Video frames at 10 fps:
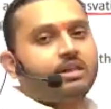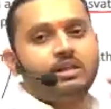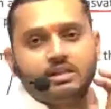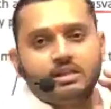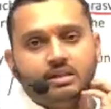
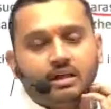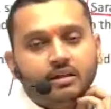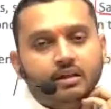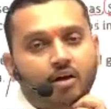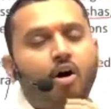these
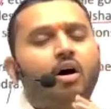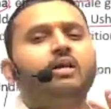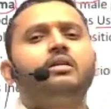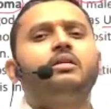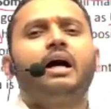yagna or
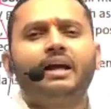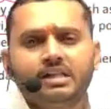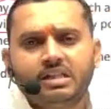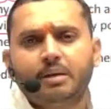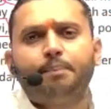
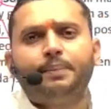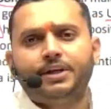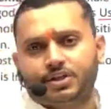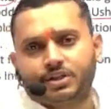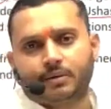against the
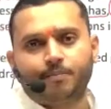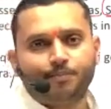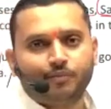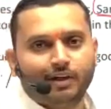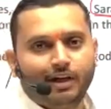priest,
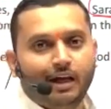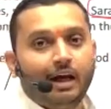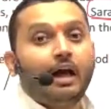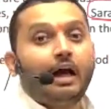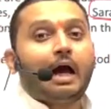
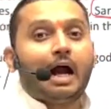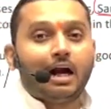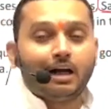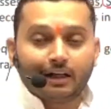and